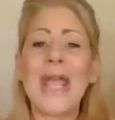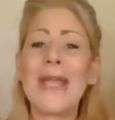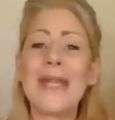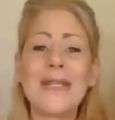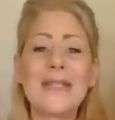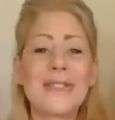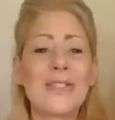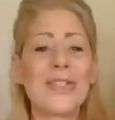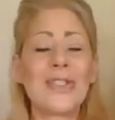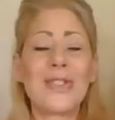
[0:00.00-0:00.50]
It
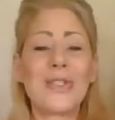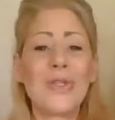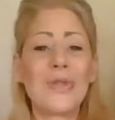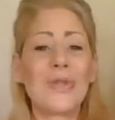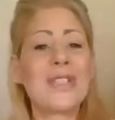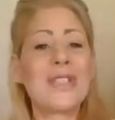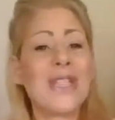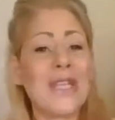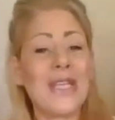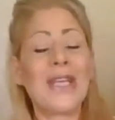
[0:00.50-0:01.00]
is just too
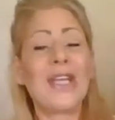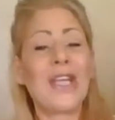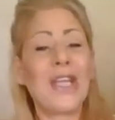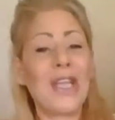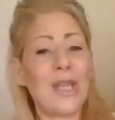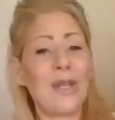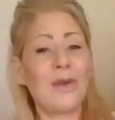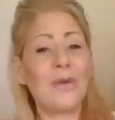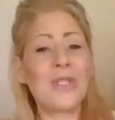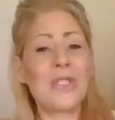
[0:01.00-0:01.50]
stinking
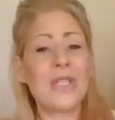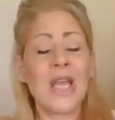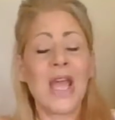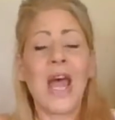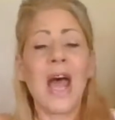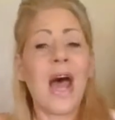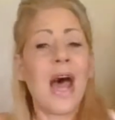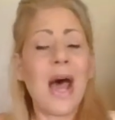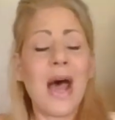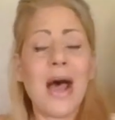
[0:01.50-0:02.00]
cute.
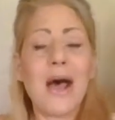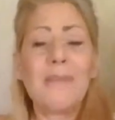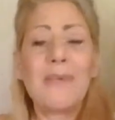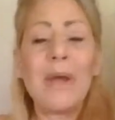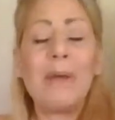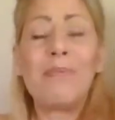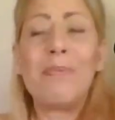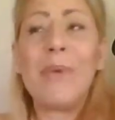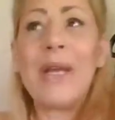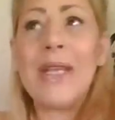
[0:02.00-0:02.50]

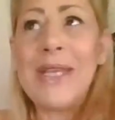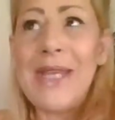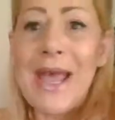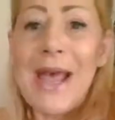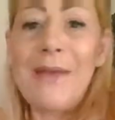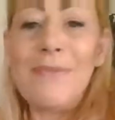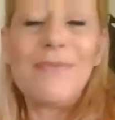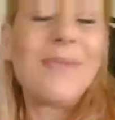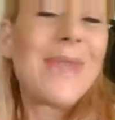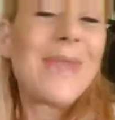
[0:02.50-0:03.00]
Um, but
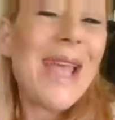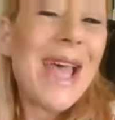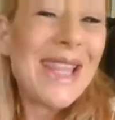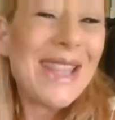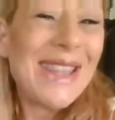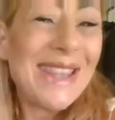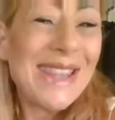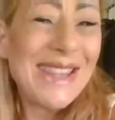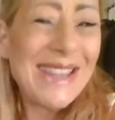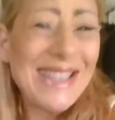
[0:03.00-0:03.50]
yeah,
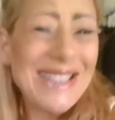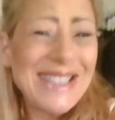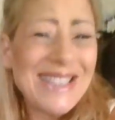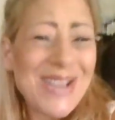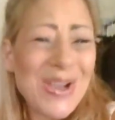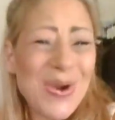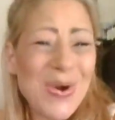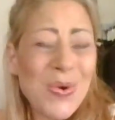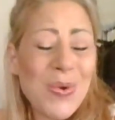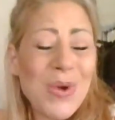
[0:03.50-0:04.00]

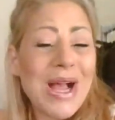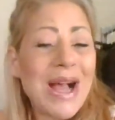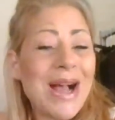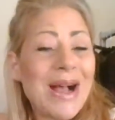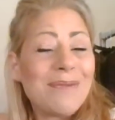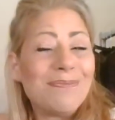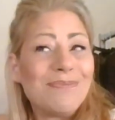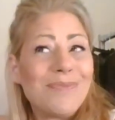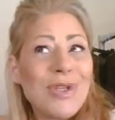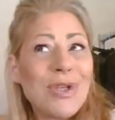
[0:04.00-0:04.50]
so
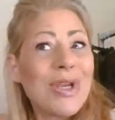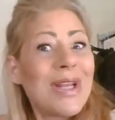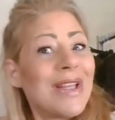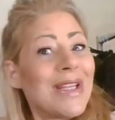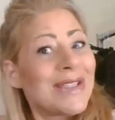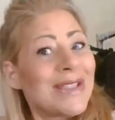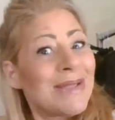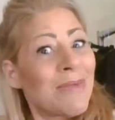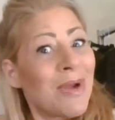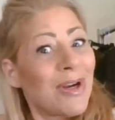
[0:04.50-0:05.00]
um, you can
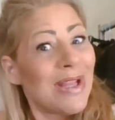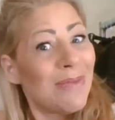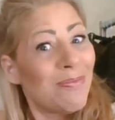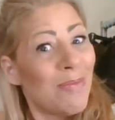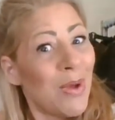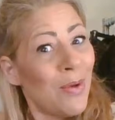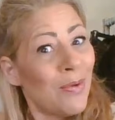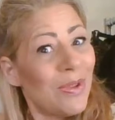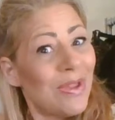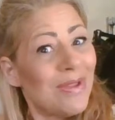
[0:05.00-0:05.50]
list them underneath
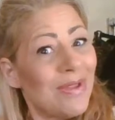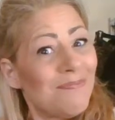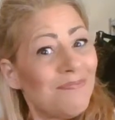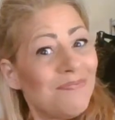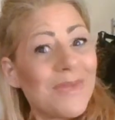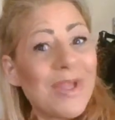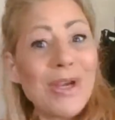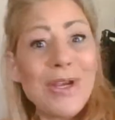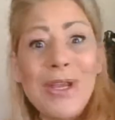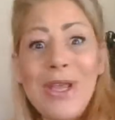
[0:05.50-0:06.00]
both.
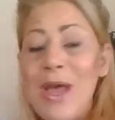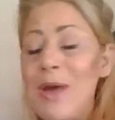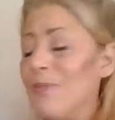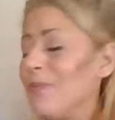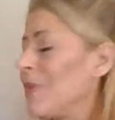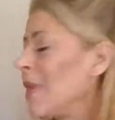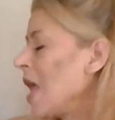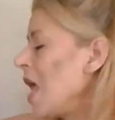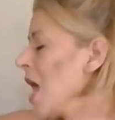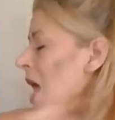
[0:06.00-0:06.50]
There you go.
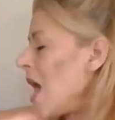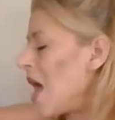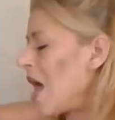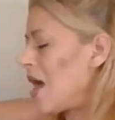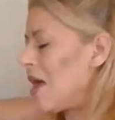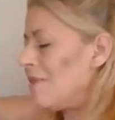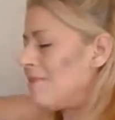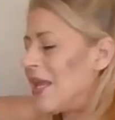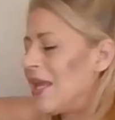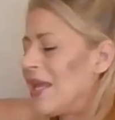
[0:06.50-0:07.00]

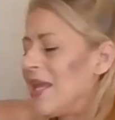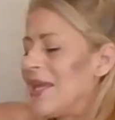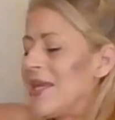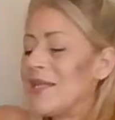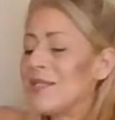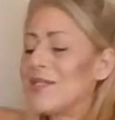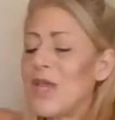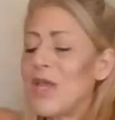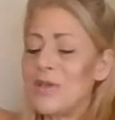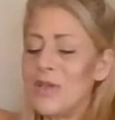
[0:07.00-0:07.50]
Um, it
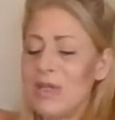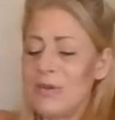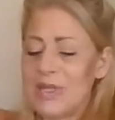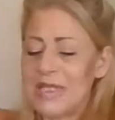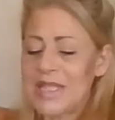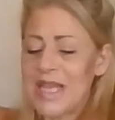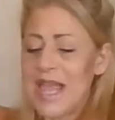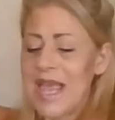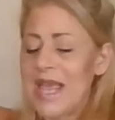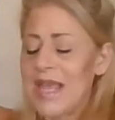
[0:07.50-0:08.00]
is new
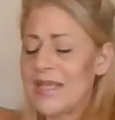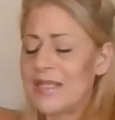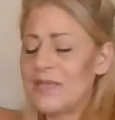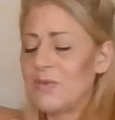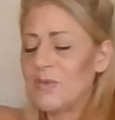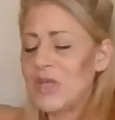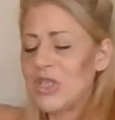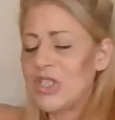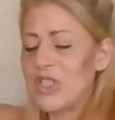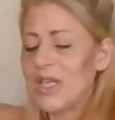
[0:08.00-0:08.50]
tags,
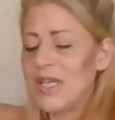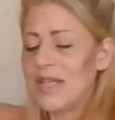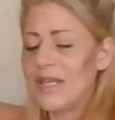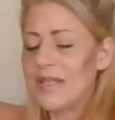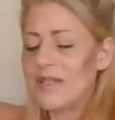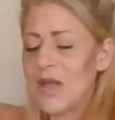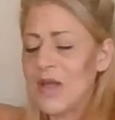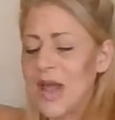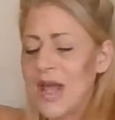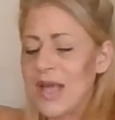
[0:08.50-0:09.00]
which
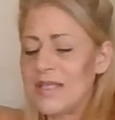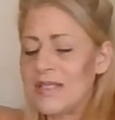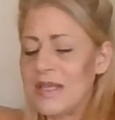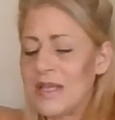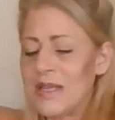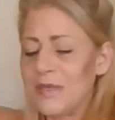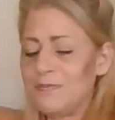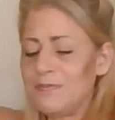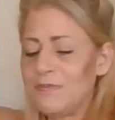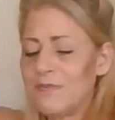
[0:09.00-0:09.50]
is
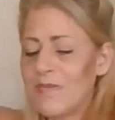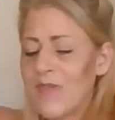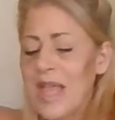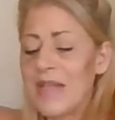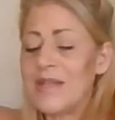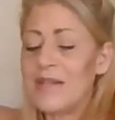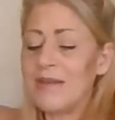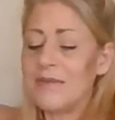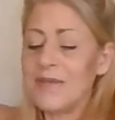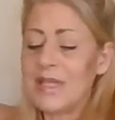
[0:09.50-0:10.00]
awesome.
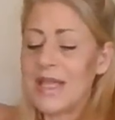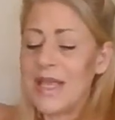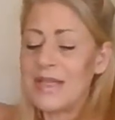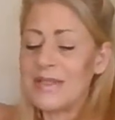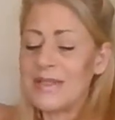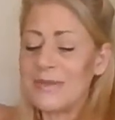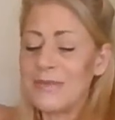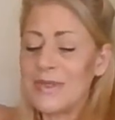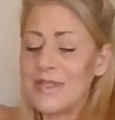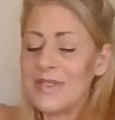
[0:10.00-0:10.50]
I didn't
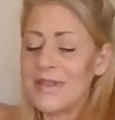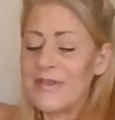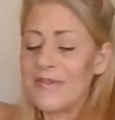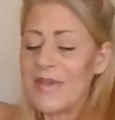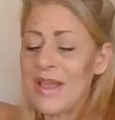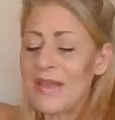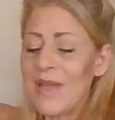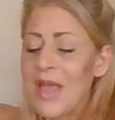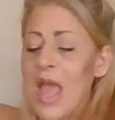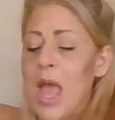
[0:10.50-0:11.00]
realize it was a
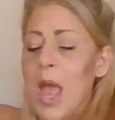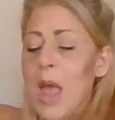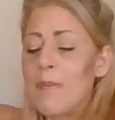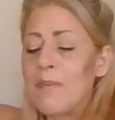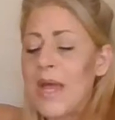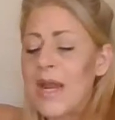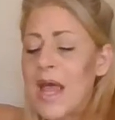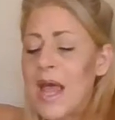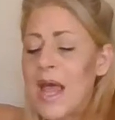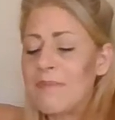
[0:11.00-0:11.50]
five,
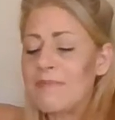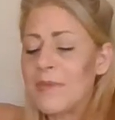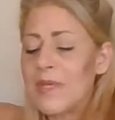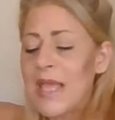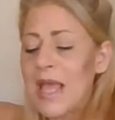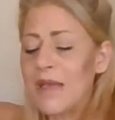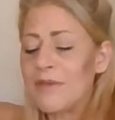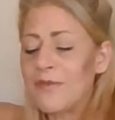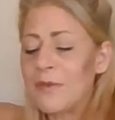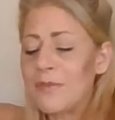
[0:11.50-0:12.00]
but um,
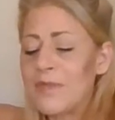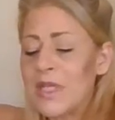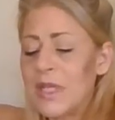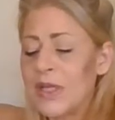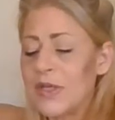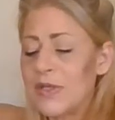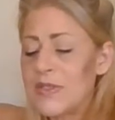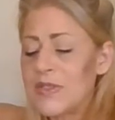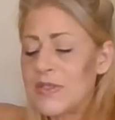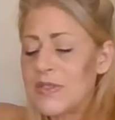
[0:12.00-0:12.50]
yeah, from
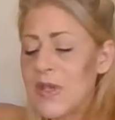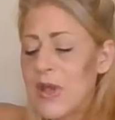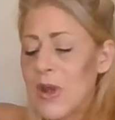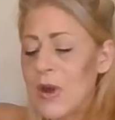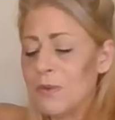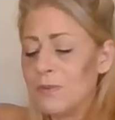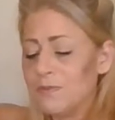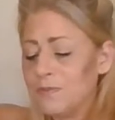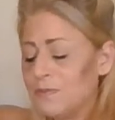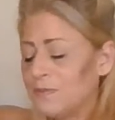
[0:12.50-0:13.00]
Dillard.
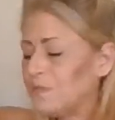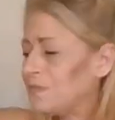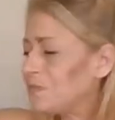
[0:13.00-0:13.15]
So